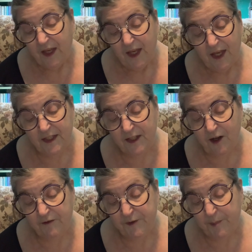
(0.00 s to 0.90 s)
Hanging
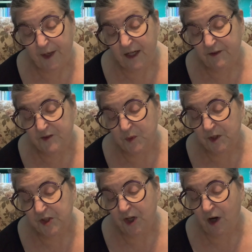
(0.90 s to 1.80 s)
off the back of his
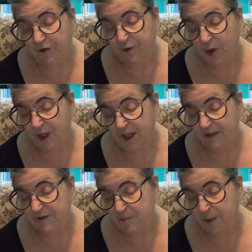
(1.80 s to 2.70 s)
wheelchair are 4
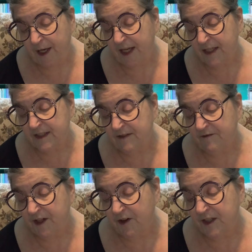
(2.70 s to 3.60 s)
canvas bags in
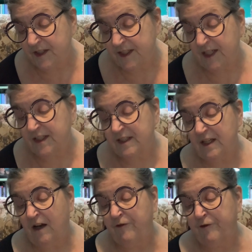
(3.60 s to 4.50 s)
various states
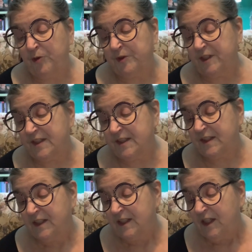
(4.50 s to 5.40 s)
of fullness.
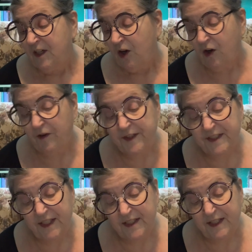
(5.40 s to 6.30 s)
All this
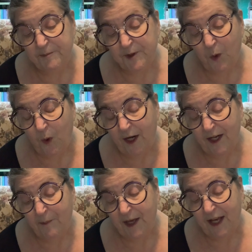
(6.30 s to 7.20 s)
adds up to quite
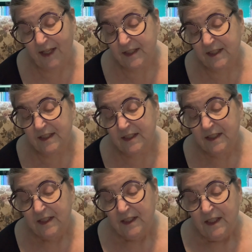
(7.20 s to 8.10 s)
a mass.
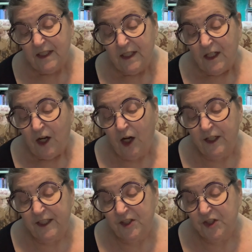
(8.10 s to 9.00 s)

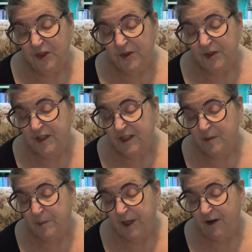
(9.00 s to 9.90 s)
On his shoulder sits a
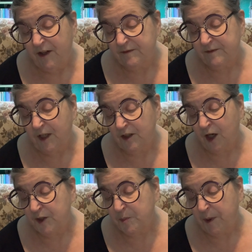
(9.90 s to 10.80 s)
parrot, a
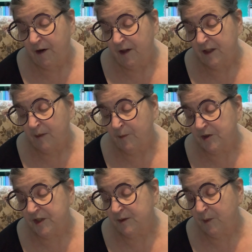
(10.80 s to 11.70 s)
large parrot, a
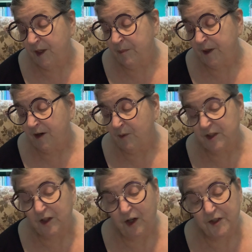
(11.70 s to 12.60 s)
mostly red parrot
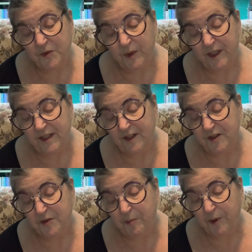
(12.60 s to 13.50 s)
with large wings that are
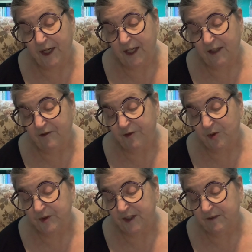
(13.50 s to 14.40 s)
spreading and
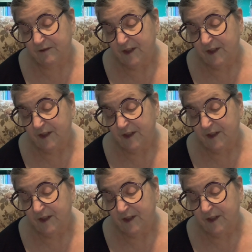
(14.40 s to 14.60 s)
folding.